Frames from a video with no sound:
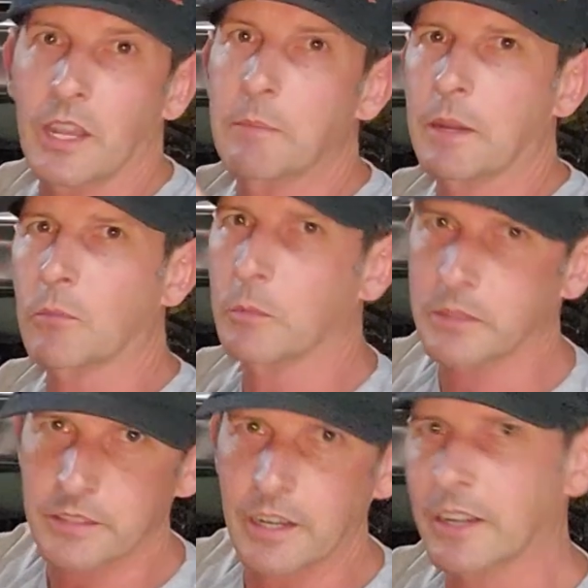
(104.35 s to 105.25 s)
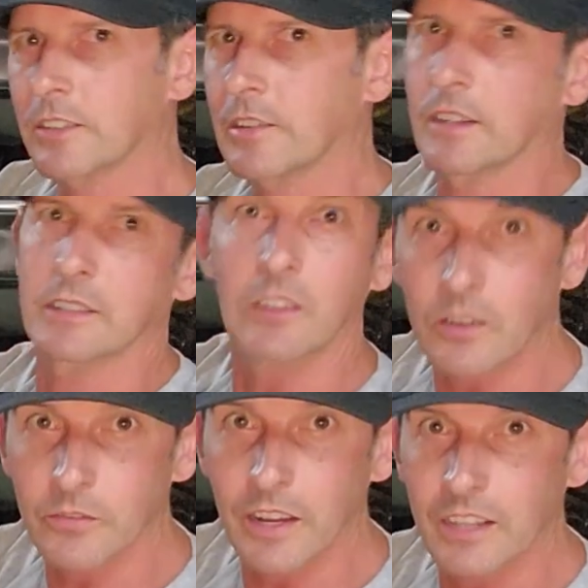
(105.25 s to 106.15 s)
I make more mistakes. You guys
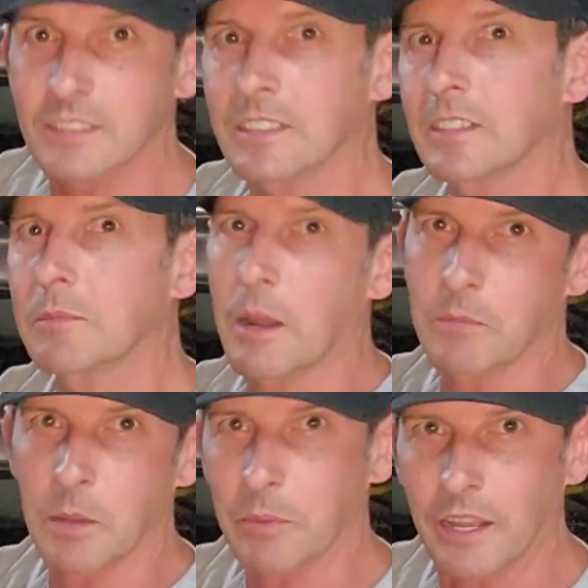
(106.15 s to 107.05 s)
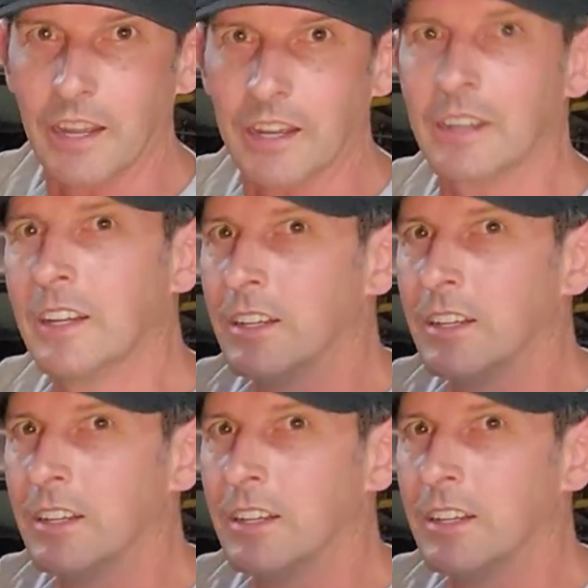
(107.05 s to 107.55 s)
learn faster, blah, blah, blah.